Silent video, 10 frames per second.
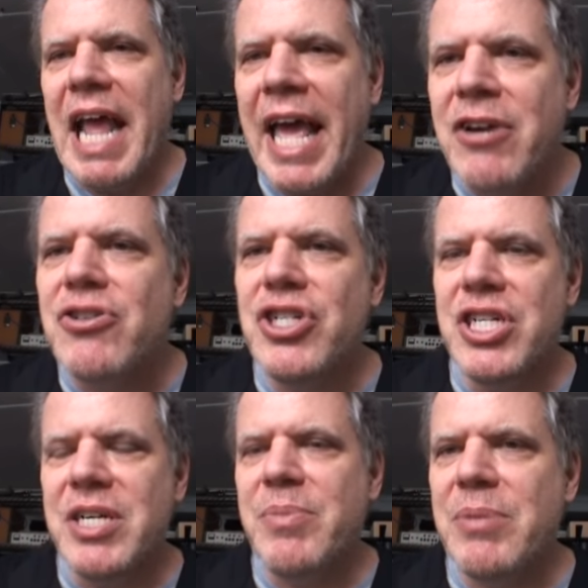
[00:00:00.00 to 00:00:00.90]

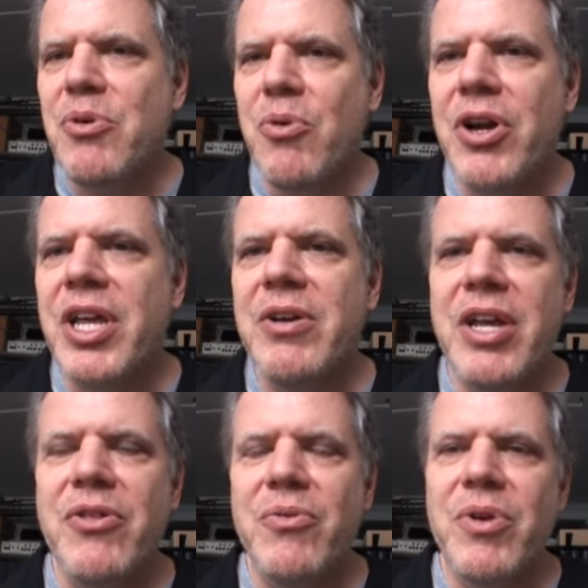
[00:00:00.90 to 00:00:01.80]
energy, people working
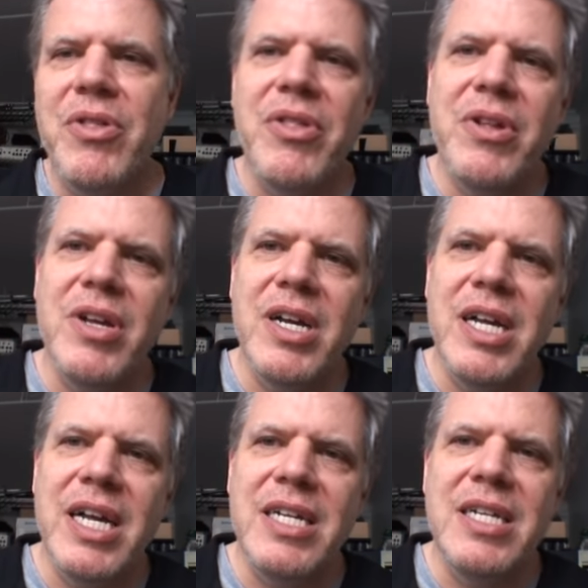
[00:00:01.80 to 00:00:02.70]
either with
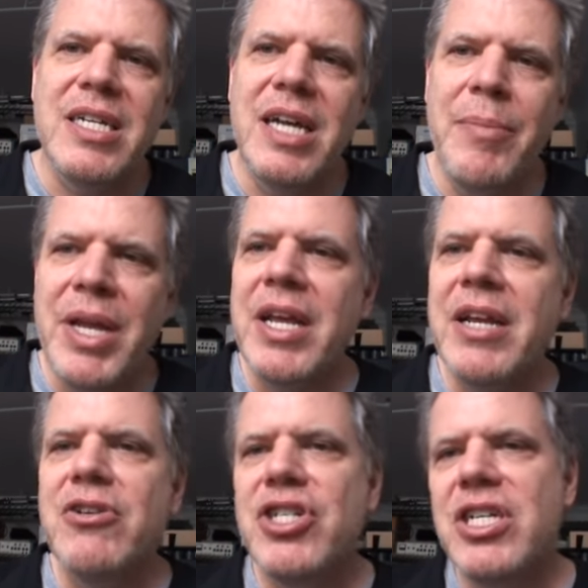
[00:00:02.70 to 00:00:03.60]
emitting
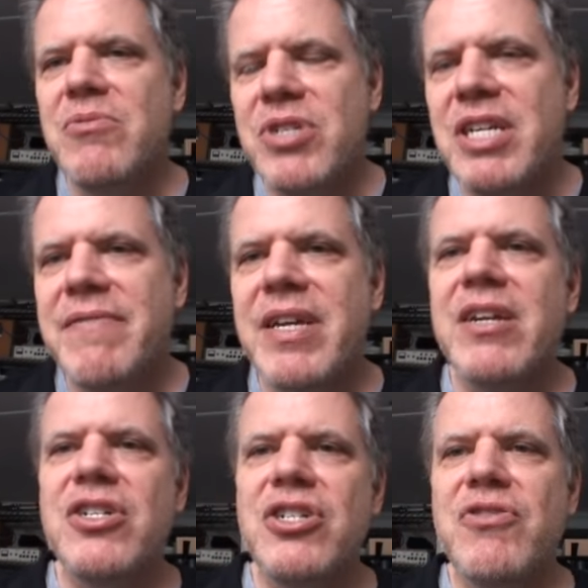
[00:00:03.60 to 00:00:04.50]
energy, receiving
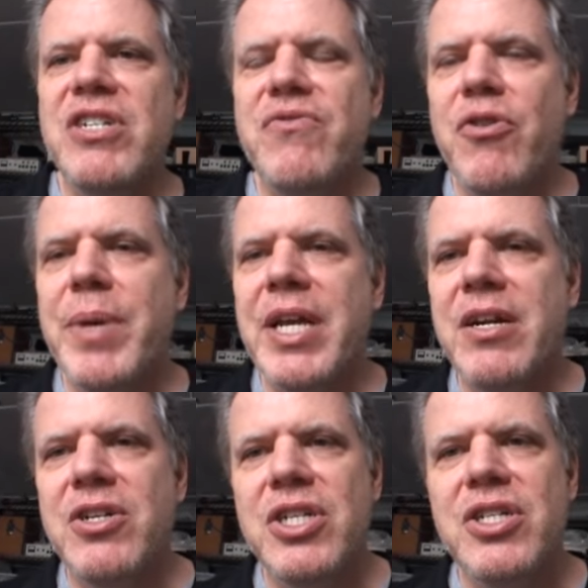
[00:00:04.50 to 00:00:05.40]
energy, transforming
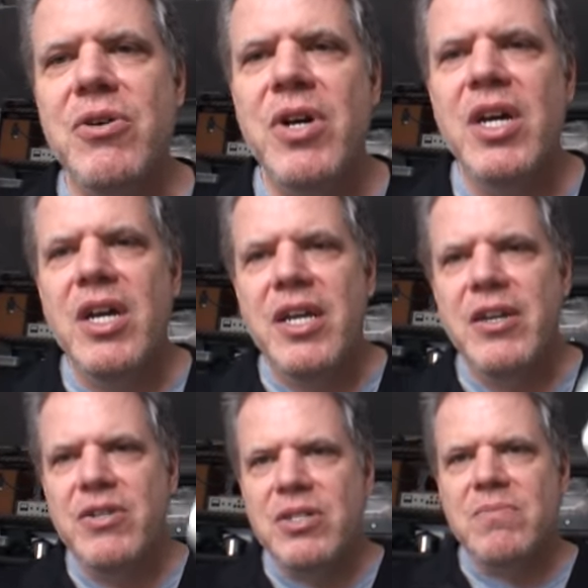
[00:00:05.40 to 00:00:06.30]
energy. So
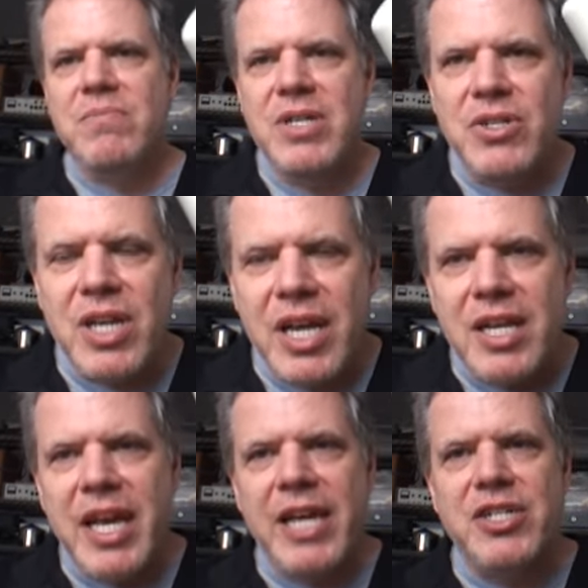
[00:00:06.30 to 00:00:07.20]
here's a kind
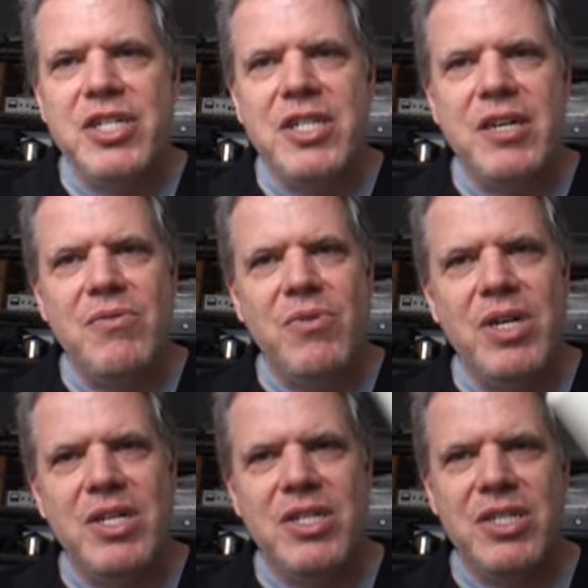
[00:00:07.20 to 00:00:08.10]
of gadget that
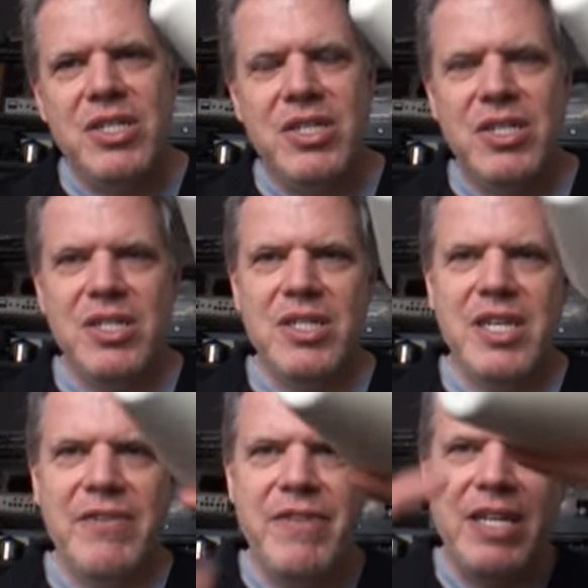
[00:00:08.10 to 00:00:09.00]

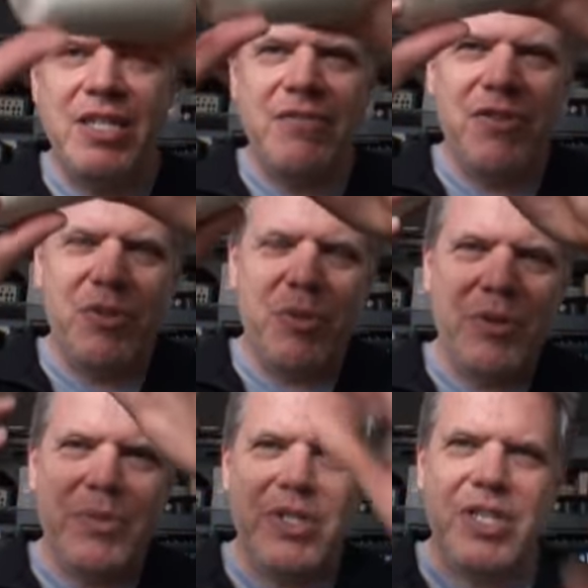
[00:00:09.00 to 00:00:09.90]
was invented for the
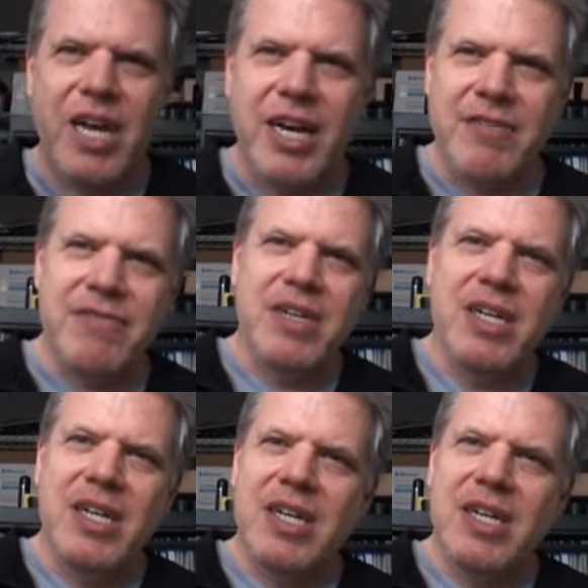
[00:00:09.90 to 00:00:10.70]
purpose of